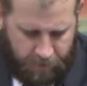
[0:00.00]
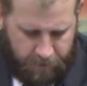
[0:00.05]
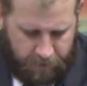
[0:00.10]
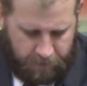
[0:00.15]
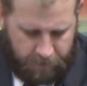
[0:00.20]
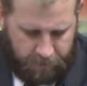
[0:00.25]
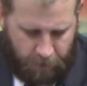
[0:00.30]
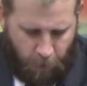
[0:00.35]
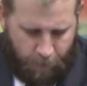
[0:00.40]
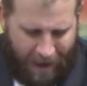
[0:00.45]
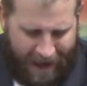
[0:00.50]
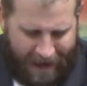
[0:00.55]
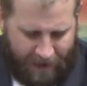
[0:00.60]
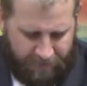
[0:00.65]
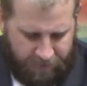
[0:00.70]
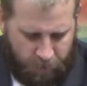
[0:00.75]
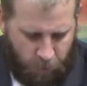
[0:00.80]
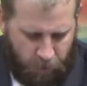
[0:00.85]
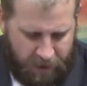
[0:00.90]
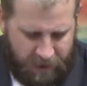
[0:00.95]
go back,
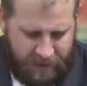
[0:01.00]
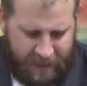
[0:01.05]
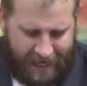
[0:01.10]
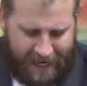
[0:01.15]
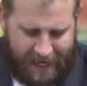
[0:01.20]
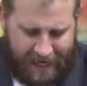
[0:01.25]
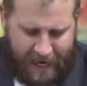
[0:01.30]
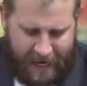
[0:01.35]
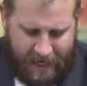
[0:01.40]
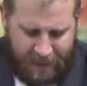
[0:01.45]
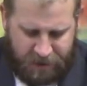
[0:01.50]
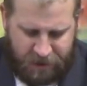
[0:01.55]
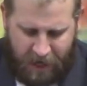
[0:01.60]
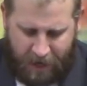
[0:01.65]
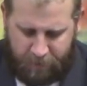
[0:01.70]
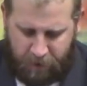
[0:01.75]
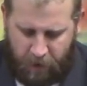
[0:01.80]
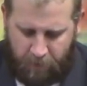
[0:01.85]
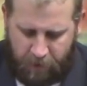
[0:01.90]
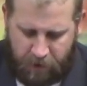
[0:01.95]
if you would, to 2 Kings
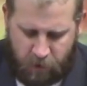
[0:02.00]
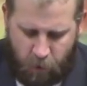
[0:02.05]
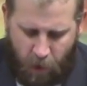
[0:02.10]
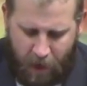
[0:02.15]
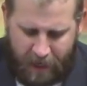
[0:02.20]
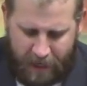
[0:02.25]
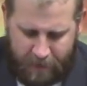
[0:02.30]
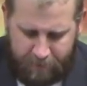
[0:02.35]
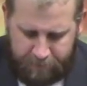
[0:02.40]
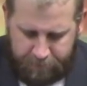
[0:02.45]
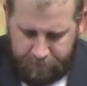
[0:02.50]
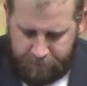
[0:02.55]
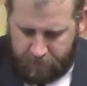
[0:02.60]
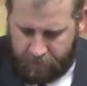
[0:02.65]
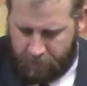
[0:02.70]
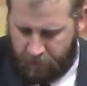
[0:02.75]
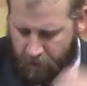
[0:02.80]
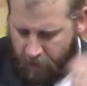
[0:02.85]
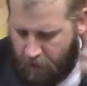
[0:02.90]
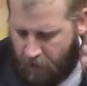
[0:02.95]
chapter number 20.
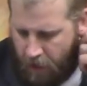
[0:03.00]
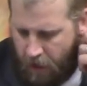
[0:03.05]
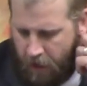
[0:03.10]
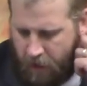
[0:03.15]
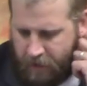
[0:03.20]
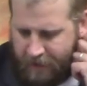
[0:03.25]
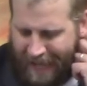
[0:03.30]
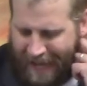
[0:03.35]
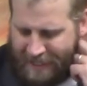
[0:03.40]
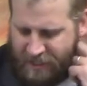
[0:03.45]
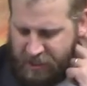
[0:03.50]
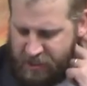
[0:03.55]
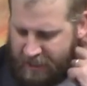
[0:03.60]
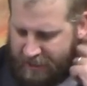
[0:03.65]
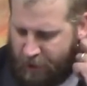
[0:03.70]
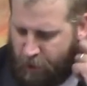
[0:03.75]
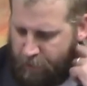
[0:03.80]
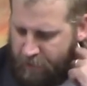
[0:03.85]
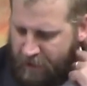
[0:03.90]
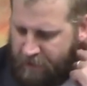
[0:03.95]
That's just a
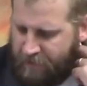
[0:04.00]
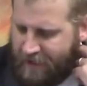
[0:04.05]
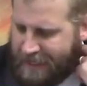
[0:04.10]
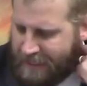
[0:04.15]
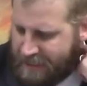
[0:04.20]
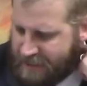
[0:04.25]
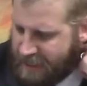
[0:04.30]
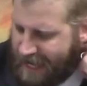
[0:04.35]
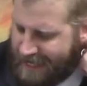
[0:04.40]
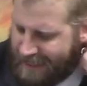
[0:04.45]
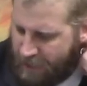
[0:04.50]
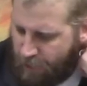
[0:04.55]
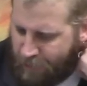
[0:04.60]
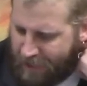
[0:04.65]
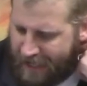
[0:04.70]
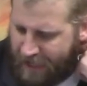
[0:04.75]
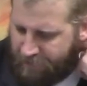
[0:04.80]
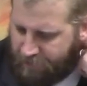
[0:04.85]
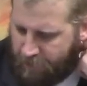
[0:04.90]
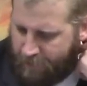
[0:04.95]
little bit of insight that we
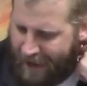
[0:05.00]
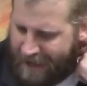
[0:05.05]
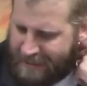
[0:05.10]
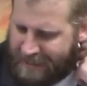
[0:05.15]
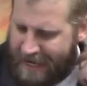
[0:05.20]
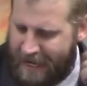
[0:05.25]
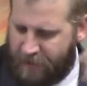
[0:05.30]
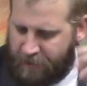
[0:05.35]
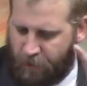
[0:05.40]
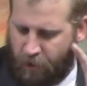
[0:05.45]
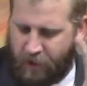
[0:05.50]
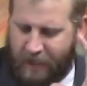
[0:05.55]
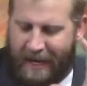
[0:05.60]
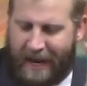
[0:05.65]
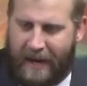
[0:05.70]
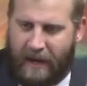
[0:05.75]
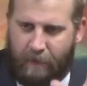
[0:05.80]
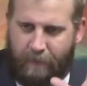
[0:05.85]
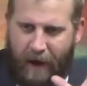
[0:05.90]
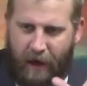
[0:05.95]
get from Isaiah
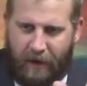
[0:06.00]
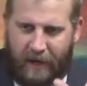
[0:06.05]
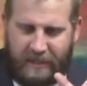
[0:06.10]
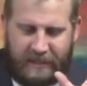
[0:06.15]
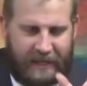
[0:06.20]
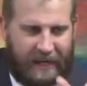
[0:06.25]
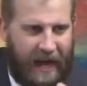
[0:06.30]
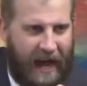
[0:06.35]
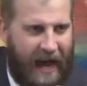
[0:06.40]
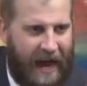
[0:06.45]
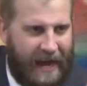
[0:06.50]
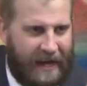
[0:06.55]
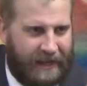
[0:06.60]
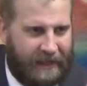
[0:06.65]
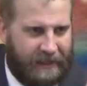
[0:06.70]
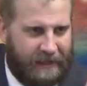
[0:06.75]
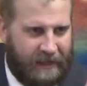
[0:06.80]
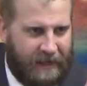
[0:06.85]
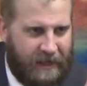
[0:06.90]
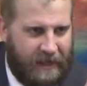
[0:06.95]
38 about
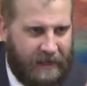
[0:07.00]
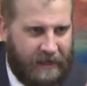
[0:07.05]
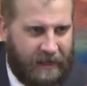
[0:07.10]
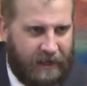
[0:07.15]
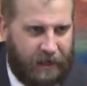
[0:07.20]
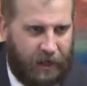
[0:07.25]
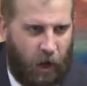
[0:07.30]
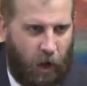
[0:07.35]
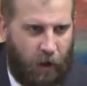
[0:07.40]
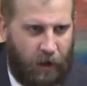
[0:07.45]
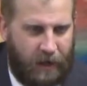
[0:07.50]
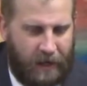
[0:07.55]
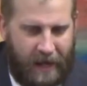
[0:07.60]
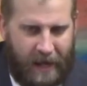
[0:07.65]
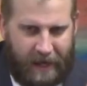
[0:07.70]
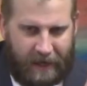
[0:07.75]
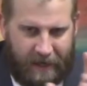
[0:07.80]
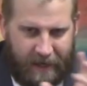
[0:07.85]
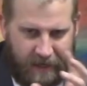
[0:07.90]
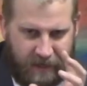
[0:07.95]
Hezekiah, you know, and,
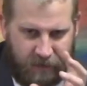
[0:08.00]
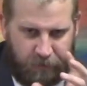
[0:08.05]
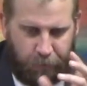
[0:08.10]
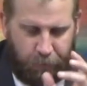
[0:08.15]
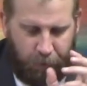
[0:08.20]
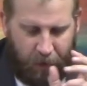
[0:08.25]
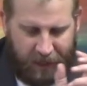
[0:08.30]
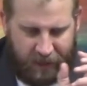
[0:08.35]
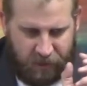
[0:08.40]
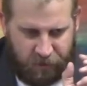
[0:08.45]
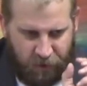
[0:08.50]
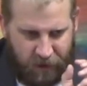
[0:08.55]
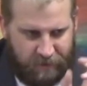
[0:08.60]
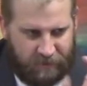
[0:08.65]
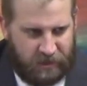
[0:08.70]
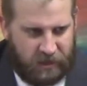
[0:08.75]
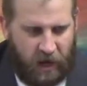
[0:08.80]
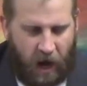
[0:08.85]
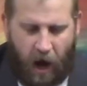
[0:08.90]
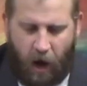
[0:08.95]
and his extreme
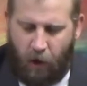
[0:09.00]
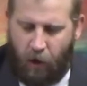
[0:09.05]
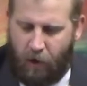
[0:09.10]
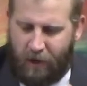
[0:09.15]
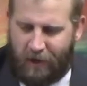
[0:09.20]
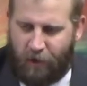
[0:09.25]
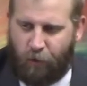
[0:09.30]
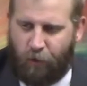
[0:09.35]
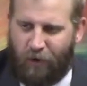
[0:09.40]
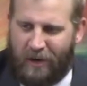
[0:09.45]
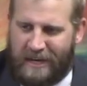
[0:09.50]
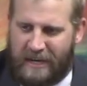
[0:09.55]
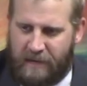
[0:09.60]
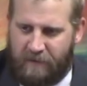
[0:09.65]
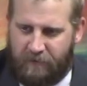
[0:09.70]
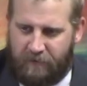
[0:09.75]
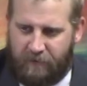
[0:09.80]
sorrow and grief,